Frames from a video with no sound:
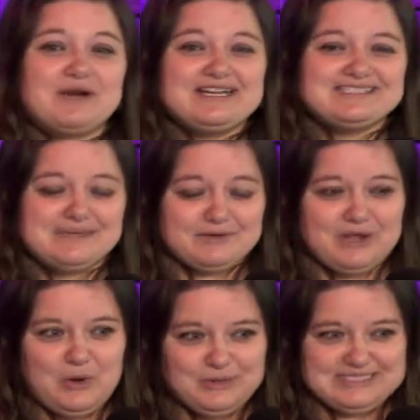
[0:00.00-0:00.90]
going to see where the
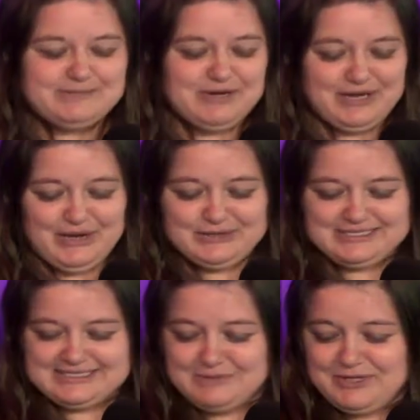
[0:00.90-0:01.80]
Holy Spirit goes
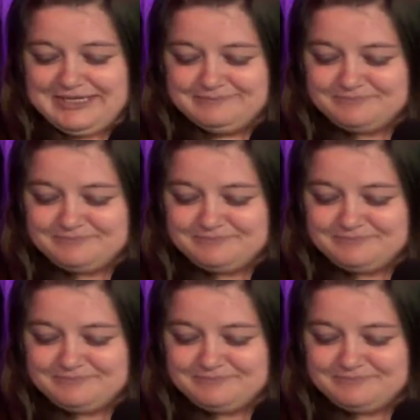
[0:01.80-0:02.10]
this morning.